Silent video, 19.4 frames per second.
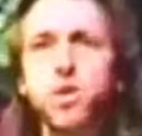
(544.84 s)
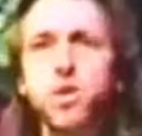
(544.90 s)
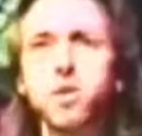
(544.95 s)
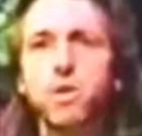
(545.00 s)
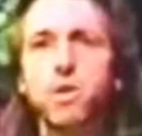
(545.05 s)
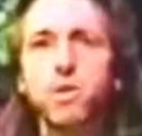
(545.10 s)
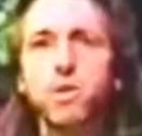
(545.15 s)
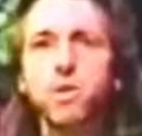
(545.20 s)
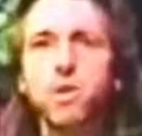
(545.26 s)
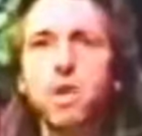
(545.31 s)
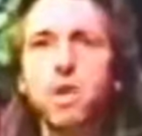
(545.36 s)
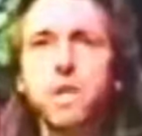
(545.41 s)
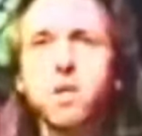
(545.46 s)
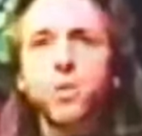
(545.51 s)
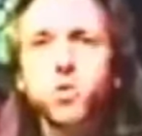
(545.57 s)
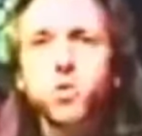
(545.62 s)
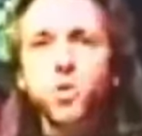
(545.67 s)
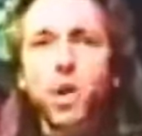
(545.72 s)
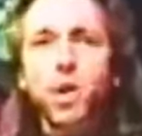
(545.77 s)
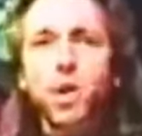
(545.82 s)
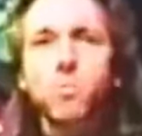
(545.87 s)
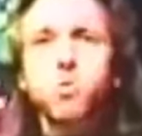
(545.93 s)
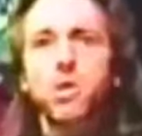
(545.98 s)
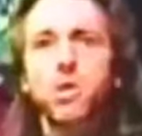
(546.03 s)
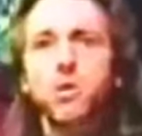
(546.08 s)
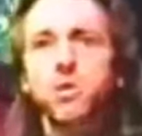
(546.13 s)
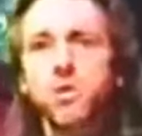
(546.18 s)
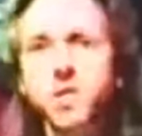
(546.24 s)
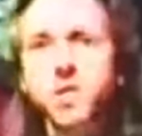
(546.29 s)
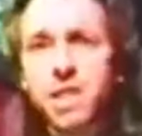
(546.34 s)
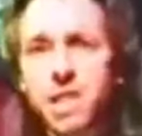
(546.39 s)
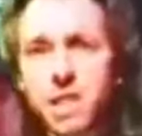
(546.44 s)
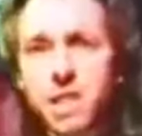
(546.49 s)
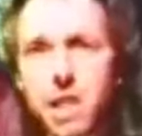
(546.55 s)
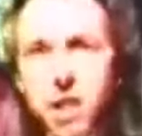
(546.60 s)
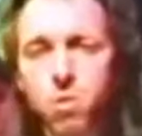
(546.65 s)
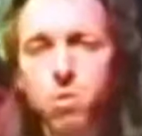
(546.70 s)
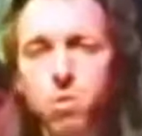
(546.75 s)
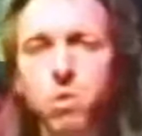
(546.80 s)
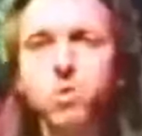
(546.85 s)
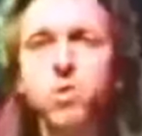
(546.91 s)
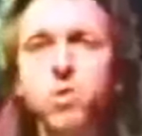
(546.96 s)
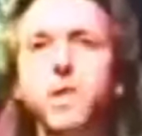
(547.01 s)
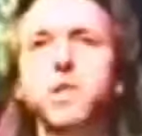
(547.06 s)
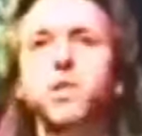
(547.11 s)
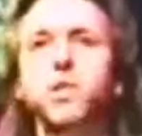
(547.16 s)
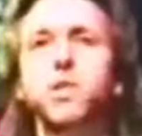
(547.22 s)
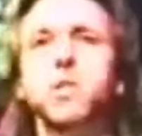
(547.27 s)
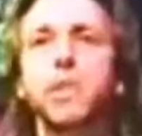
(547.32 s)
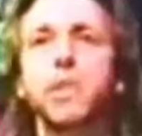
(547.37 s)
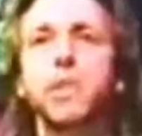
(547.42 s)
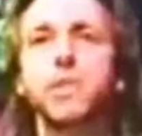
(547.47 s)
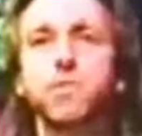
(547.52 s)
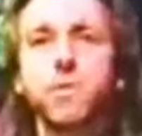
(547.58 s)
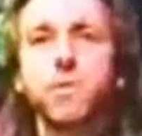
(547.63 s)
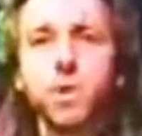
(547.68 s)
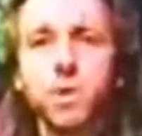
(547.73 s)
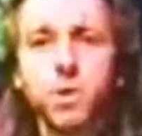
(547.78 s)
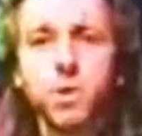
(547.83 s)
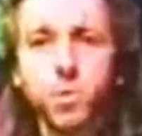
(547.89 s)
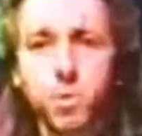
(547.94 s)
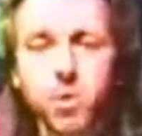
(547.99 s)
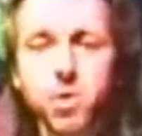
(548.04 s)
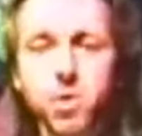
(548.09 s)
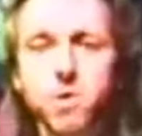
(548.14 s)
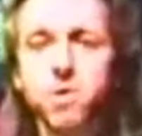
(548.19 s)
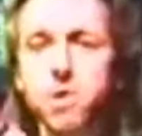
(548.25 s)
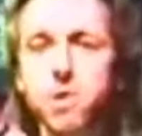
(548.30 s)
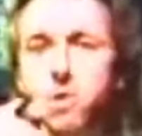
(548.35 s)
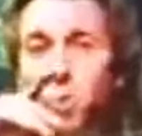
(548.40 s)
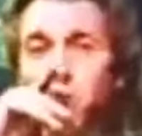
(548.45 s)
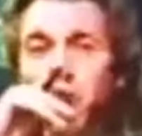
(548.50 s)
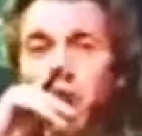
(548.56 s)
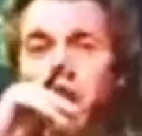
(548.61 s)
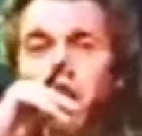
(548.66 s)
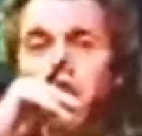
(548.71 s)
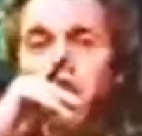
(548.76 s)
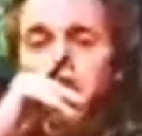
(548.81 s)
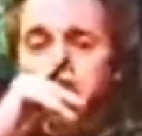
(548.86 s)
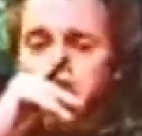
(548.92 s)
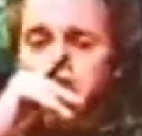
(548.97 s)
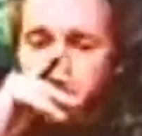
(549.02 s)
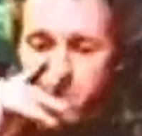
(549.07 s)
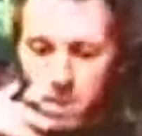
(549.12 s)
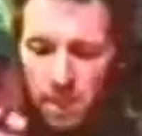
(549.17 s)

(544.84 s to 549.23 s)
years, astronomers have seen that rotation in a very specific direction.